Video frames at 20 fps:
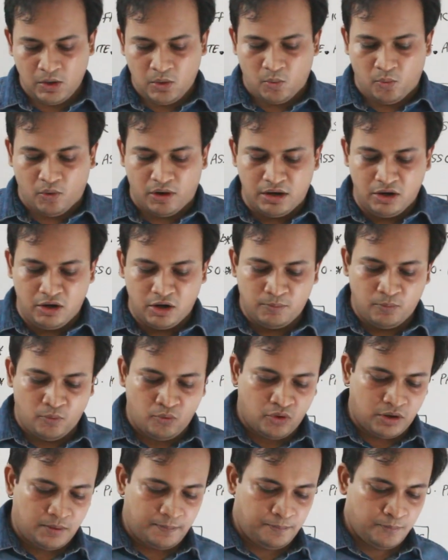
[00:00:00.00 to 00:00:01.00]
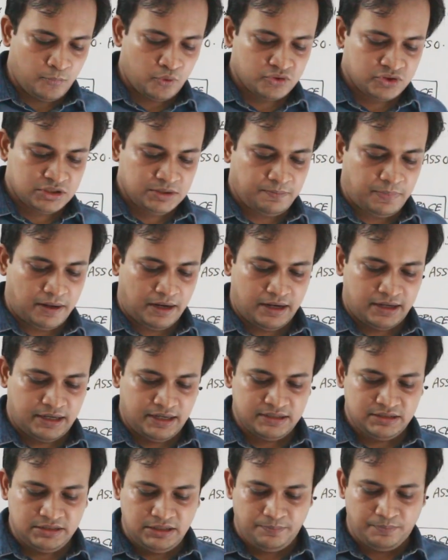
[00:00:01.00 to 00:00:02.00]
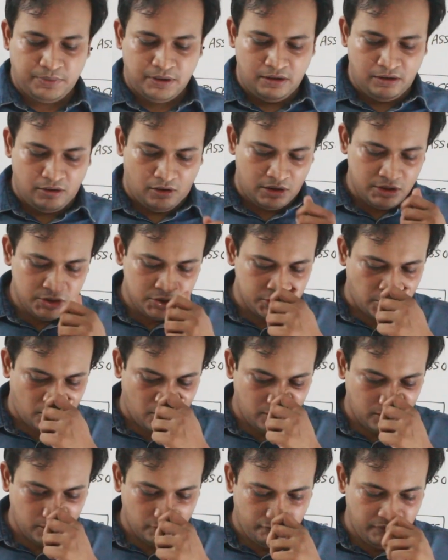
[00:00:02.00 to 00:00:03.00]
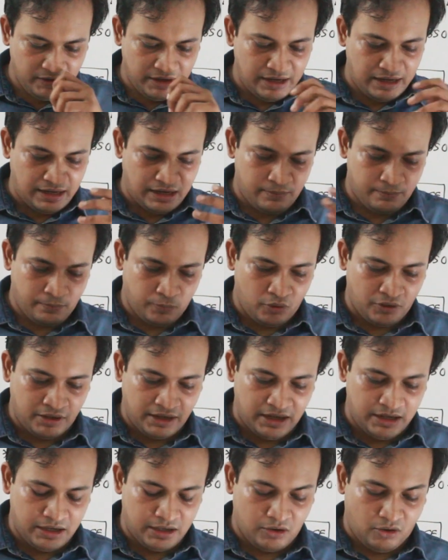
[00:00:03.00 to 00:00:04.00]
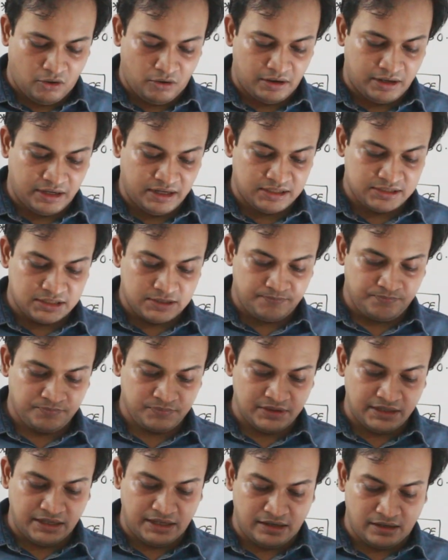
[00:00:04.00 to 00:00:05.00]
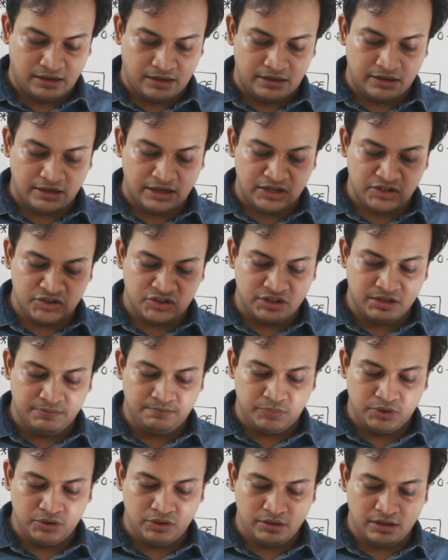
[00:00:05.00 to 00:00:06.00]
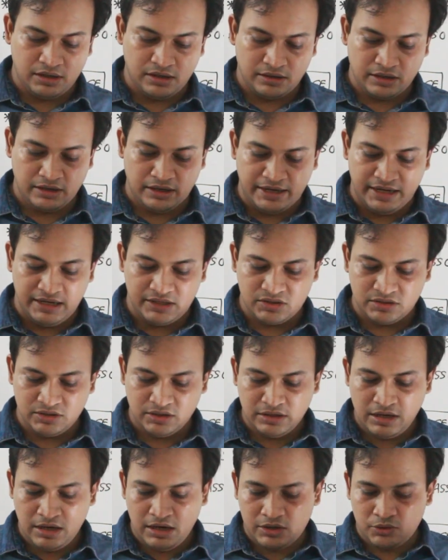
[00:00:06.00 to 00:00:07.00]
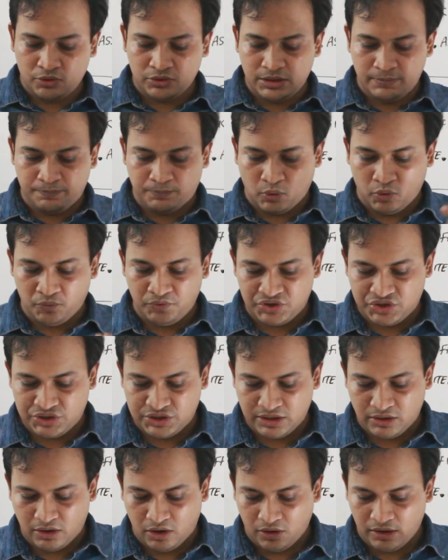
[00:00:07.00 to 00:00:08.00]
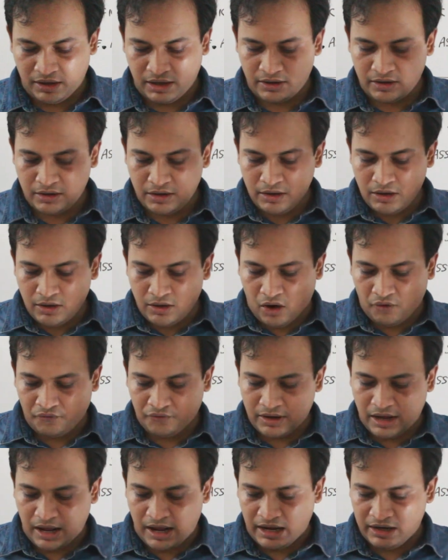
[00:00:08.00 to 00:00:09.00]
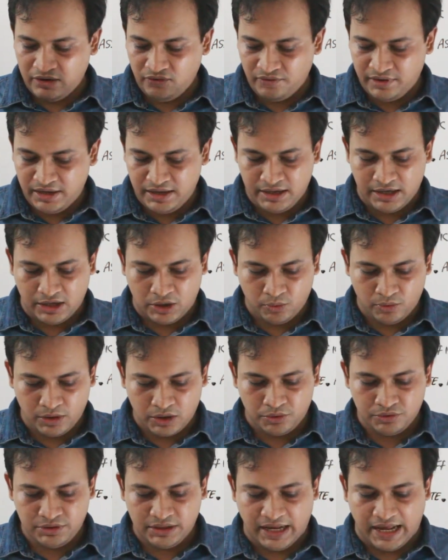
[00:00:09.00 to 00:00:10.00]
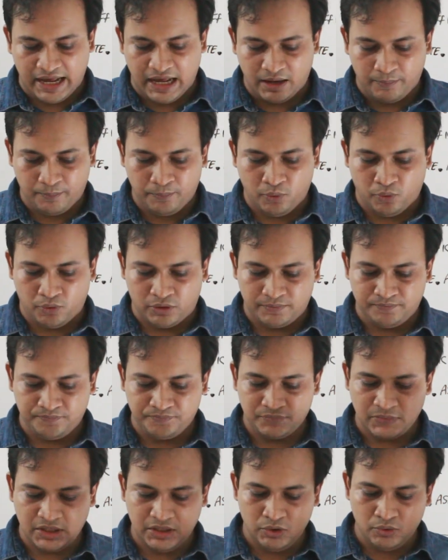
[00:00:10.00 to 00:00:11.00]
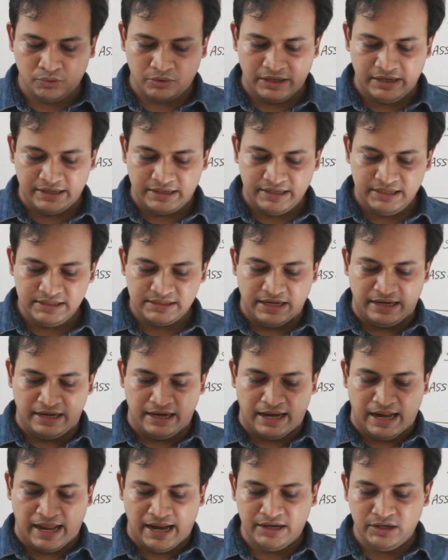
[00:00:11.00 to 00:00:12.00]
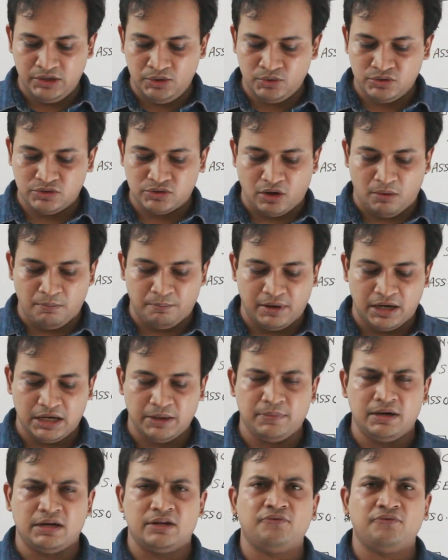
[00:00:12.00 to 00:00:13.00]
one or more municipalities, dependent on geographical and political context, their relationship relates to the provision of a highway network to the airport, utilities and land use compatibility.